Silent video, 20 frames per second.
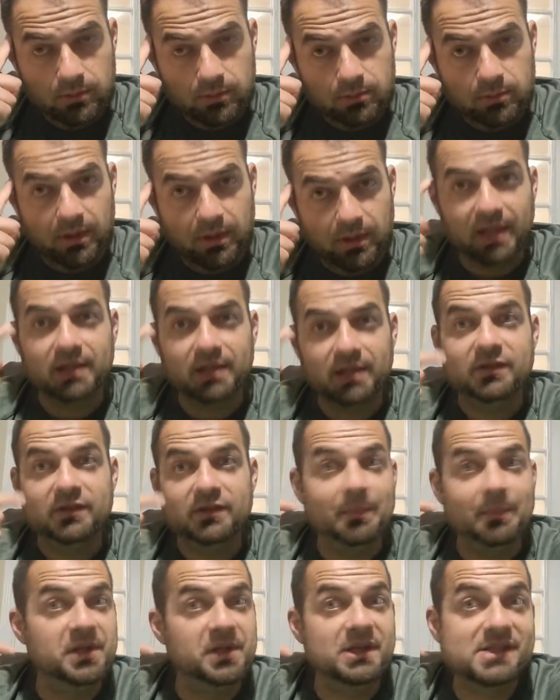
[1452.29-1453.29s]
right?
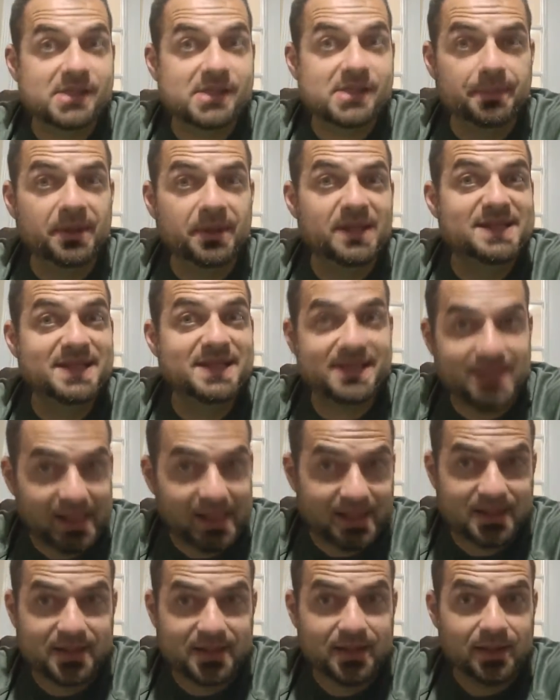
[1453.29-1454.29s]
Something as simple as
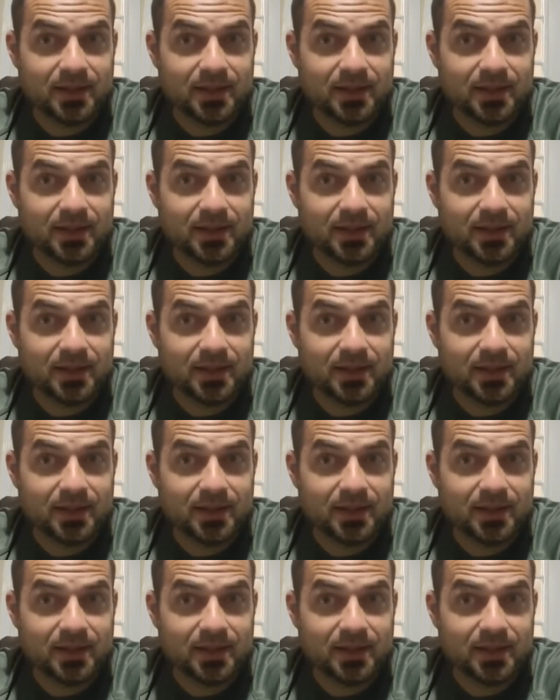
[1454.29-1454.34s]
sit,